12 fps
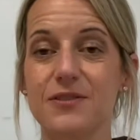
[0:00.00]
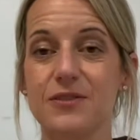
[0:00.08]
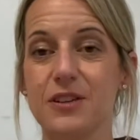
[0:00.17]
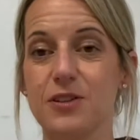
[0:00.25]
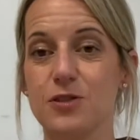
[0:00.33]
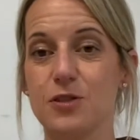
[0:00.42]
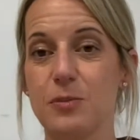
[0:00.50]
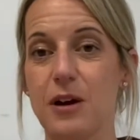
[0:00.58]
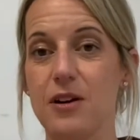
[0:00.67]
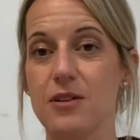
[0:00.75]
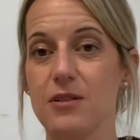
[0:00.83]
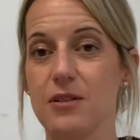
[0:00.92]

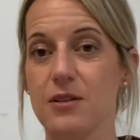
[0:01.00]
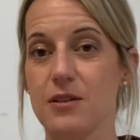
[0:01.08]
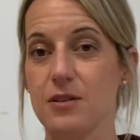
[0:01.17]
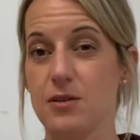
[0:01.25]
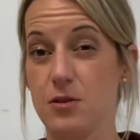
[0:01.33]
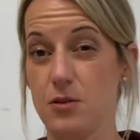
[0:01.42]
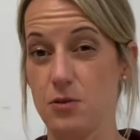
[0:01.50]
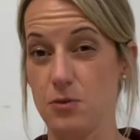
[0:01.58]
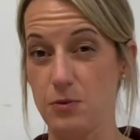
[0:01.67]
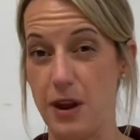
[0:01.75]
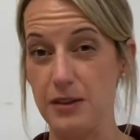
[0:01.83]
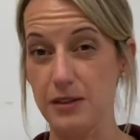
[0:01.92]
fingerspell,
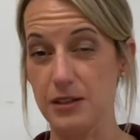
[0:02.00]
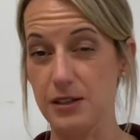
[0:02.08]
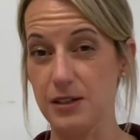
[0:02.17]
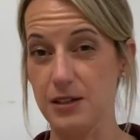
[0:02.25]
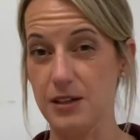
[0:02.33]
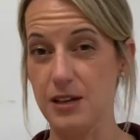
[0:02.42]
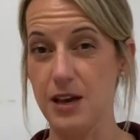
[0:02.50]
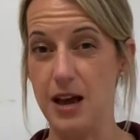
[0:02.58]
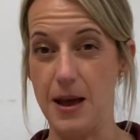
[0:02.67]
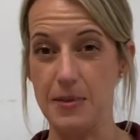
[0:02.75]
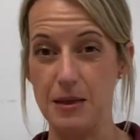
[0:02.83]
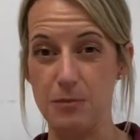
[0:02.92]
rent,
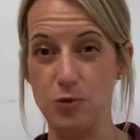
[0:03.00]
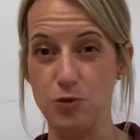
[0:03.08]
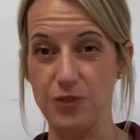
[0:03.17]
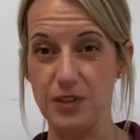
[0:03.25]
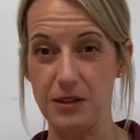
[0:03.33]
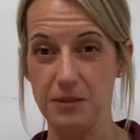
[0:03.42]
and then movie.